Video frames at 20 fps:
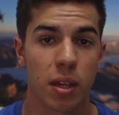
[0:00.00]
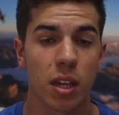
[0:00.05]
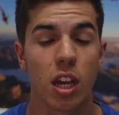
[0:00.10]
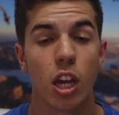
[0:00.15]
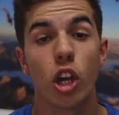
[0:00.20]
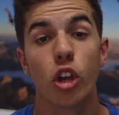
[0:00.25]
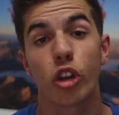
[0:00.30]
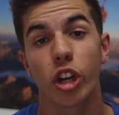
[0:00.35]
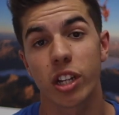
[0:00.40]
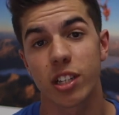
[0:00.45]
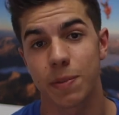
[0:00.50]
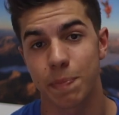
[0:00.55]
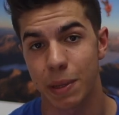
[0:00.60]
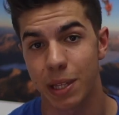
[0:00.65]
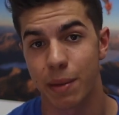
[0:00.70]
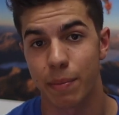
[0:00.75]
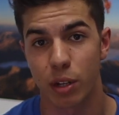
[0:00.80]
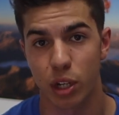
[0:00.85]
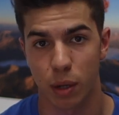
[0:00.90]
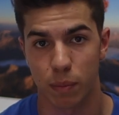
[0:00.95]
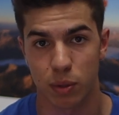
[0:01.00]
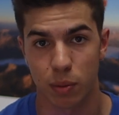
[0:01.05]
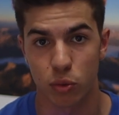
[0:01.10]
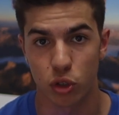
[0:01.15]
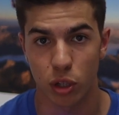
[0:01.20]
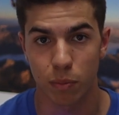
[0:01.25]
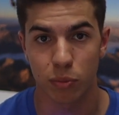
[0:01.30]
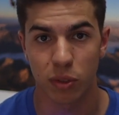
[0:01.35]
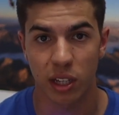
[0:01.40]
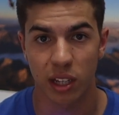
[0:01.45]
you can spend the money on some
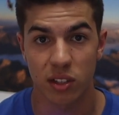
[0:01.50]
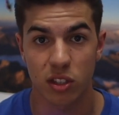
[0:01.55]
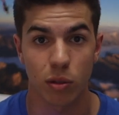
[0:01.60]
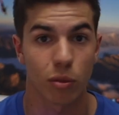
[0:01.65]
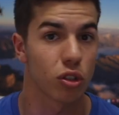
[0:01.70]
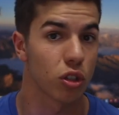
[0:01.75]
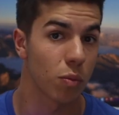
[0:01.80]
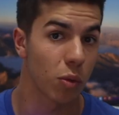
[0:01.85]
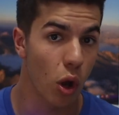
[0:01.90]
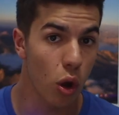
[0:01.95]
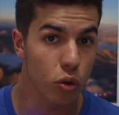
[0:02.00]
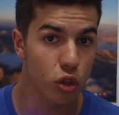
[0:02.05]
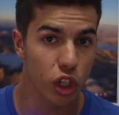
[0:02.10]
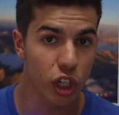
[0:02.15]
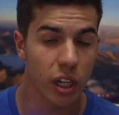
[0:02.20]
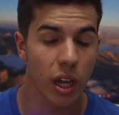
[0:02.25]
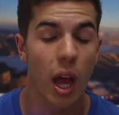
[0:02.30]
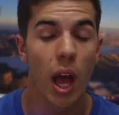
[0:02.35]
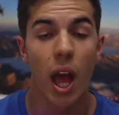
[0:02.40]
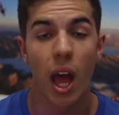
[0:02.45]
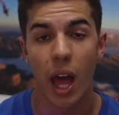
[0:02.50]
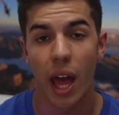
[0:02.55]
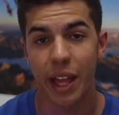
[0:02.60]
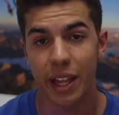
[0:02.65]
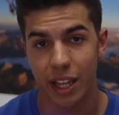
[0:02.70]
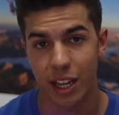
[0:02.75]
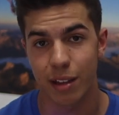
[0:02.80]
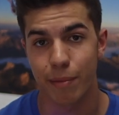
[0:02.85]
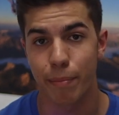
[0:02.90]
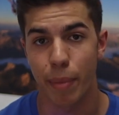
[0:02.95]
jump tickets, on some coaching, and
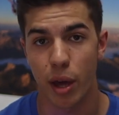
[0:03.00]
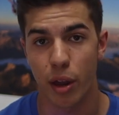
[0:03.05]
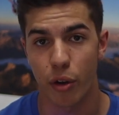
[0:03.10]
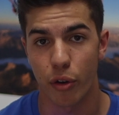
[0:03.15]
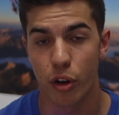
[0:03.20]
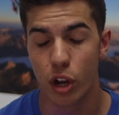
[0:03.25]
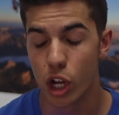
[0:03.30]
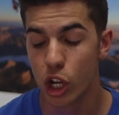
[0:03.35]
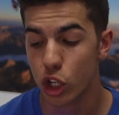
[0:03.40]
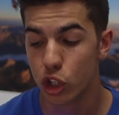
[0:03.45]
getting better.